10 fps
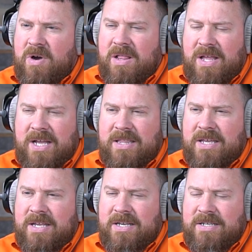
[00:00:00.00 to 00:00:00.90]
and I like
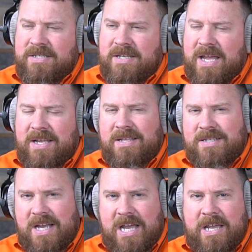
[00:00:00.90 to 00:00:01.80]
that he's taken the
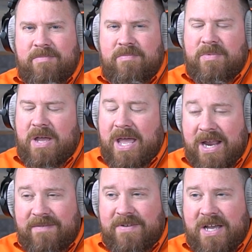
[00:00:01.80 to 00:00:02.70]
time
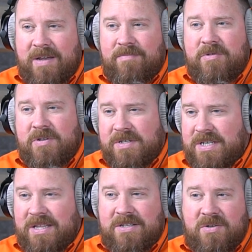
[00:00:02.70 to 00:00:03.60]
ahead of time to
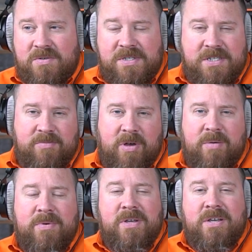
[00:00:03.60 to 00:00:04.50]
set this whole system up